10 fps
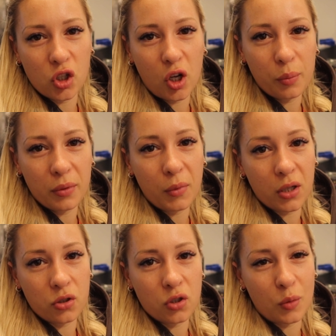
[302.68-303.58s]
shop,
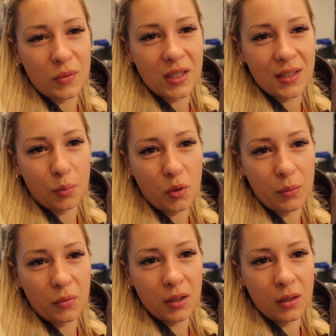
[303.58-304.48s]
much to Tom's
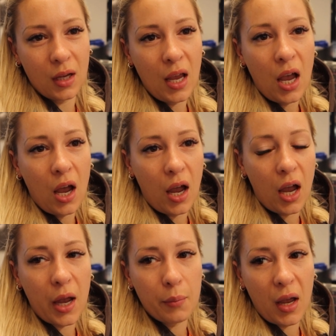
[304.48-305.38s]
disappointment,
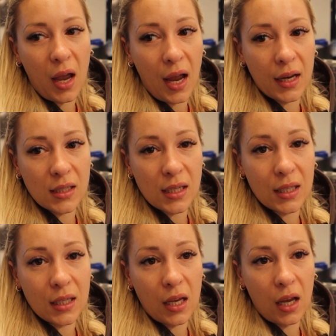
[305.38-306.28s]
um, and
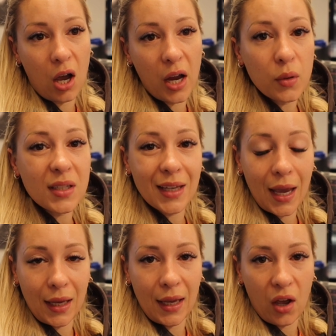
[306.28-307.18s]
I would
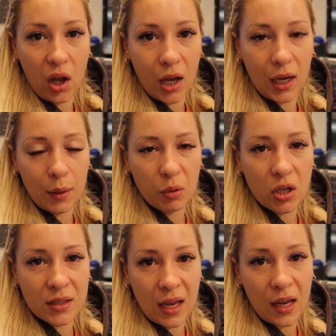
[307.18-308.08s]
get here early
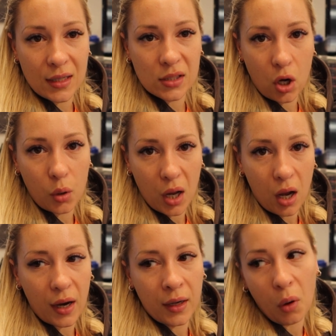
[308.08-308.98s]
because there is no
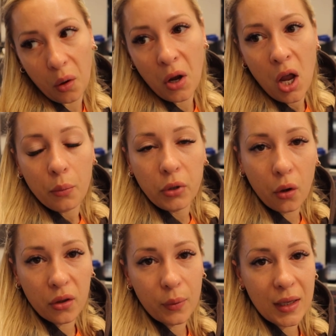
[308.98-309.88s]
line. Well,
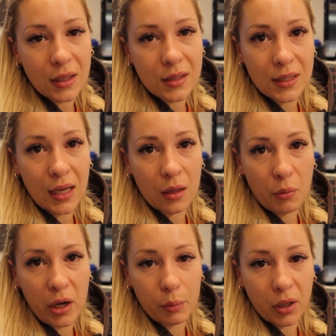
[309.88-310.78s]
not that we can see at the
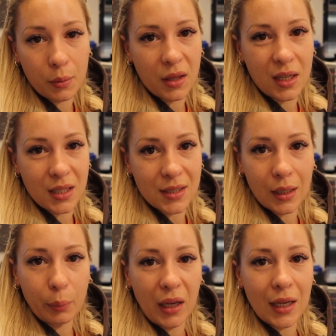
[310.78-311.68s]
moment, but there doesn't
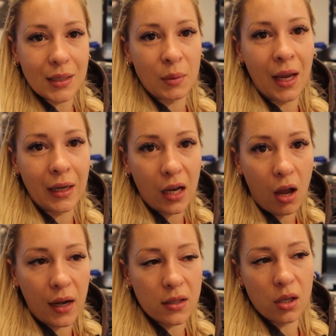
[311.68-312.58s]
appear to be any
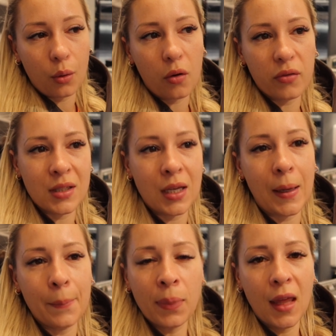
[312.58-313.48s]
line. So
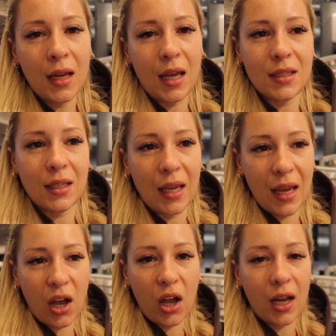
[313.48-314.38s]
obviously getting
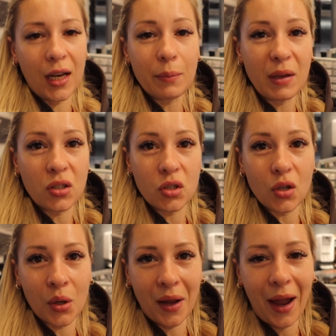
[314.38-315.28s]
here early means you
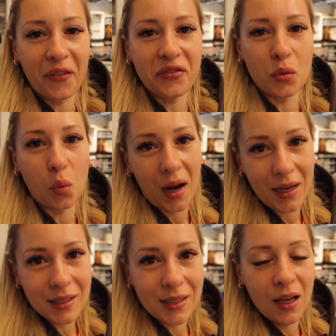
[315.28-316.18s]
don't have to
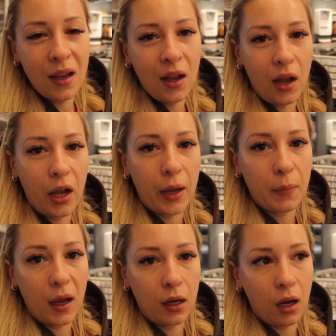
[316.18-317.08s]
wait.
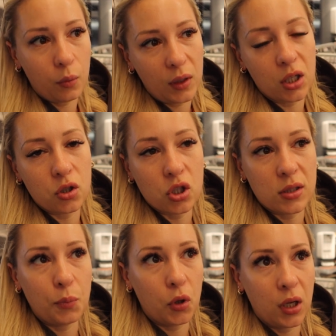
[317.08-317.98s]
Um, and like we could
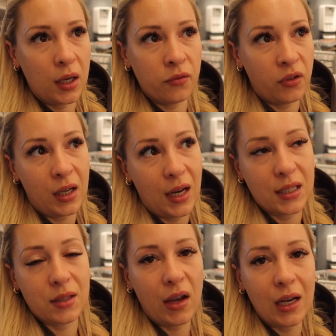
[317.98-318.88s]
just book in for the
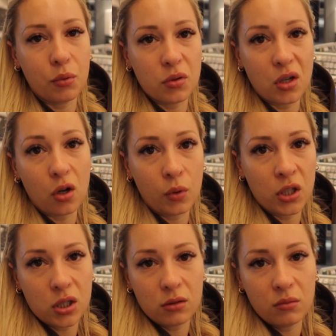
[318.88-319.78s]
next available slot,
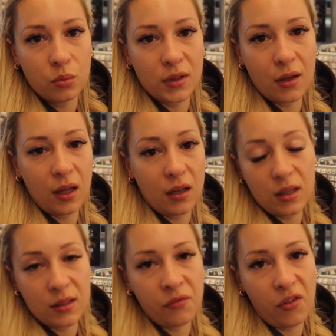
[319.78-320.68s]
which was,
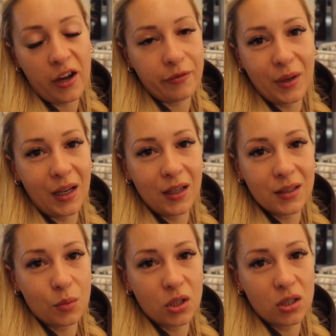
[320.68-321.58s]
is in five
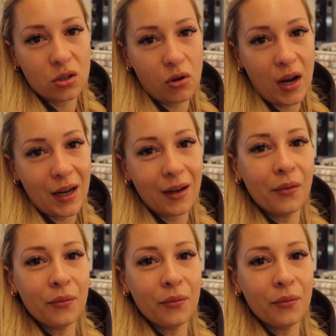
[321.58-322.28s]
minutes, which is great.